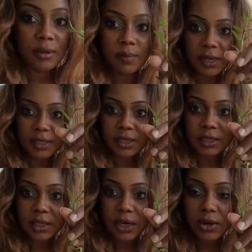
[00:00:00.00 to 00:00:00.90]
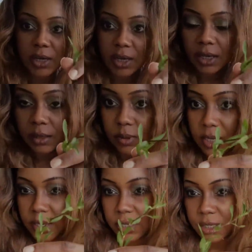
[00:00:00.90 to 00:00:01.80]
Mexican tarragon
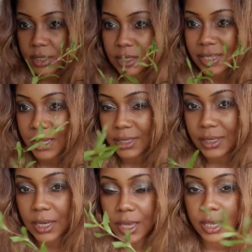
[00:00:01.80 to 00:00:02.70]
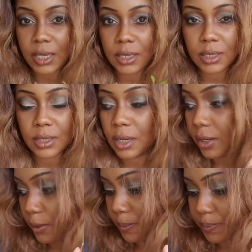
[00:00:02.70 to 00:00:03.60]
because it tastes like
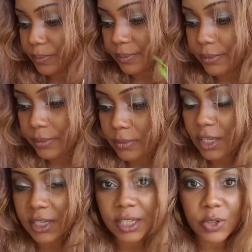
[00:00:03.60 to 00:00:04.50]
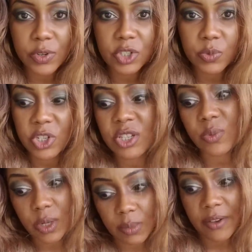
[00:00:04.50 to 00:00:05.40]
um, licorice, which is
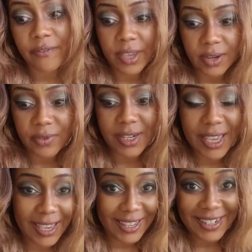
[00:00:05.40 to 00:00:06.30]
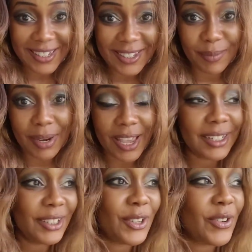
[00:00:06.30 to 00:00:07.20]
one of my favorite candies, the black
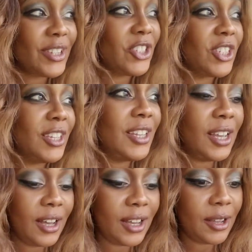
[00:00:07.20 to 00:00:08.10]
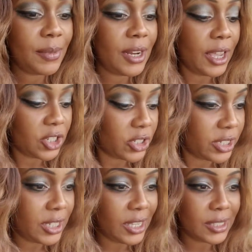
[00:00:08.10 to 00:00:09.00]
licorice. Um, it actually
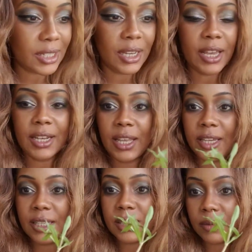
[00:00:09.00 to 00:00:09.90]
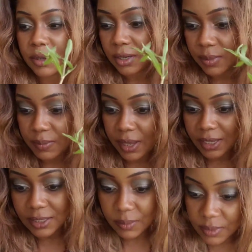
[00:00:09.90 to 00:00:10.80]
tastes a lot like it, so I'm going to be
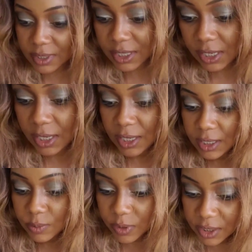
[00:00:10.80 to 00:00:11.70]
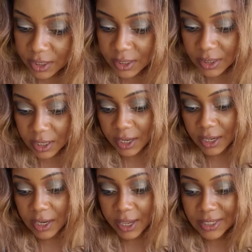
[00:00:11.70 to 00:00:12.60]
making some teas with this. I
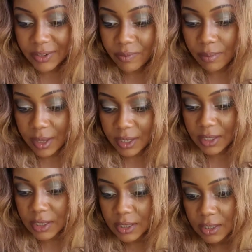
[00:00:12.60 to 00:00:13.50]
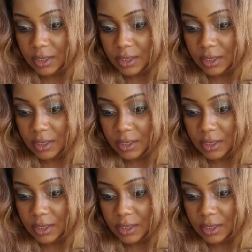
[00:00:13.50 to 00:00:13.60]
got lots of mint.